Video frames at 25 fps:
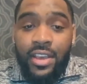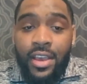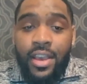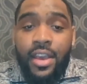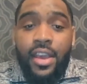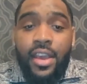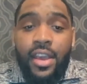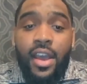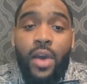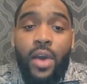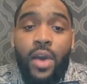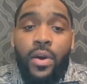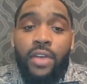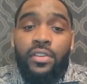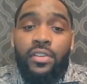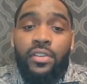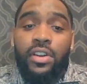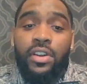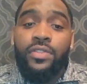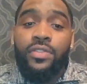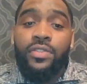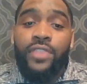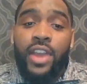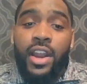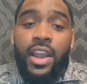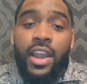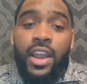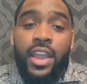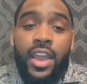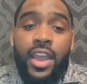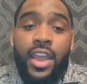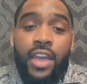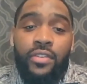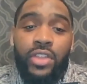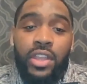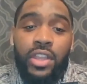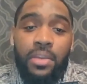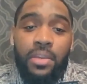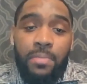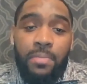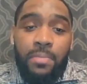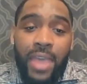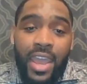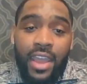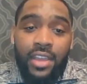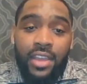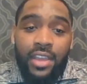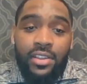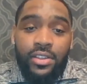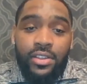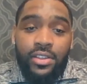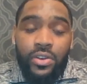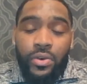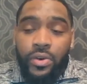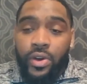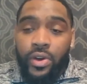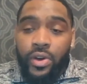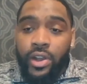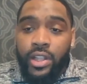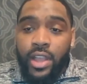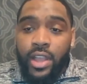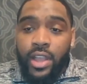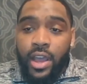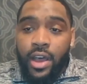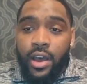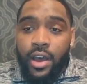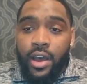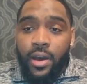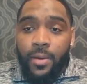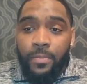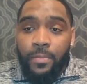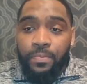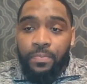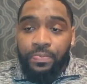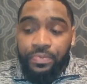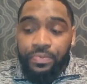However, it's very heavily based on